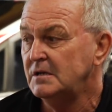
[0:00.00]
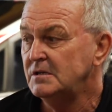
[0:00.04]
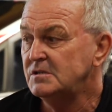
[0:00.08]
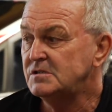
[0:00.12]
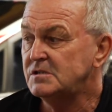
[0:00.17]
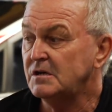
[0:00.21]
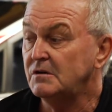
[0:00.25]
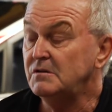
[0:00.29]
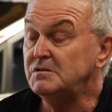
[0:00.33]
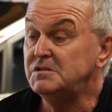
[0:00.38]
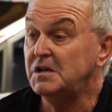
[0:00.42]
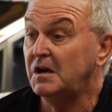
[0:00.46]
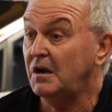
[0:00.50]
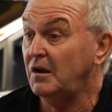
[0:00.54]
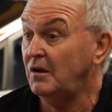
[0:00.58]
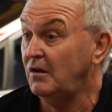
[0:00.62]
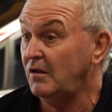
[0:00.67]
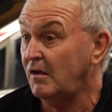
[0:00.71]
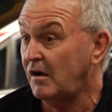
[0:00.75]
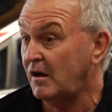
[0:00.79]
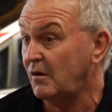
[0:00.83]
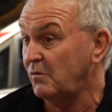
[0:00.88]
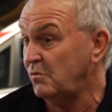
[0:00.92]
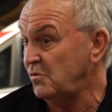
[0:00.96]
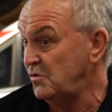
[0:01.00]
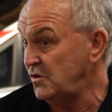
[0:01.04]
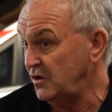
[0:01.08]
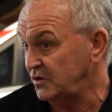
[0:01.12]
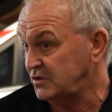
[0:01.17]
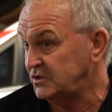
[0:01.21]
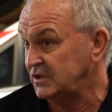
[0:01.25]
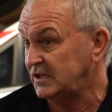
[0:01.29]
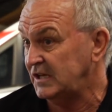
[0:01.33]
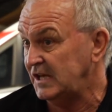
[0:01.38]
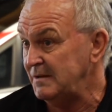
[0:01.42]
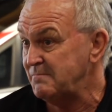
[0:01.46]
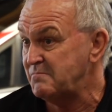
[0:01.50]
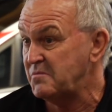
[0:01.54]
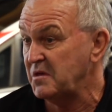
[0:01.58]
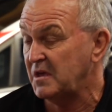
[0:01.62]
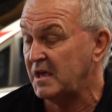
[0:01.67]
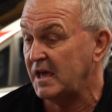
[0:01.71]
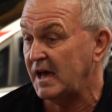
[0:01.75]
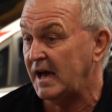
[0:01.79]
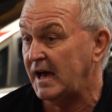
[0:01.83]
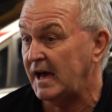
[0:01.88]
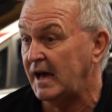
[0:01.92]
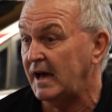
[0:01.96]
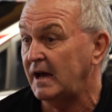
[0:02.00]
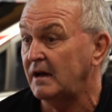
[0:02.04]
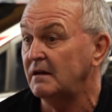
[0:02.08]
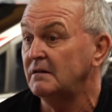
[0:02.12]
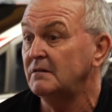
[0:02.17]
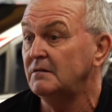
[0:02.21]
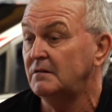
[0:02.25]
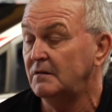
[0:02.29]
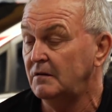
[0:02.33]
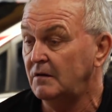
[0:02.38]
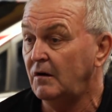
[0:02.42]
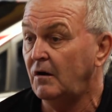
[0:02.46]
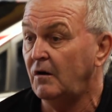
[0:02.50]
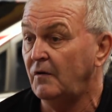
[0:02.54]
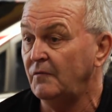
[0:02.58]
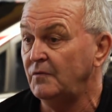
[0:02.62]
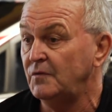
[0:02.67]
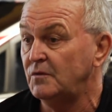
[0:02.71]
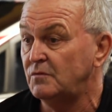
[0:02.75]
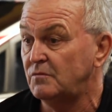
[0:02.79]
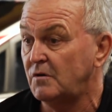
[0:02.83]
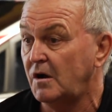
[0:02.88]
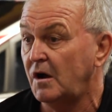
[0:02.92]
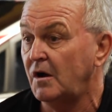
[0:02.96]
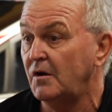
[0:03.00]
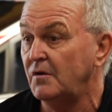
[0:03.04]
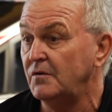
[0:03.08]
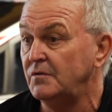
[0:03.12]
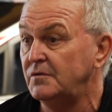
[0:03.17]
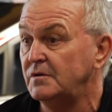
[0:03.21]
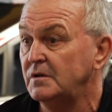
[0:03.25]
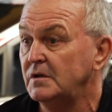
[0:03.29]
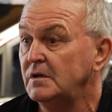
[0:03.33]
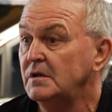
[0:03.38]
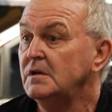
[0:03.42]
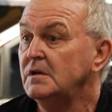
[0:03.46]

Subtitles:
So he did a lot of work to keep the car on the road.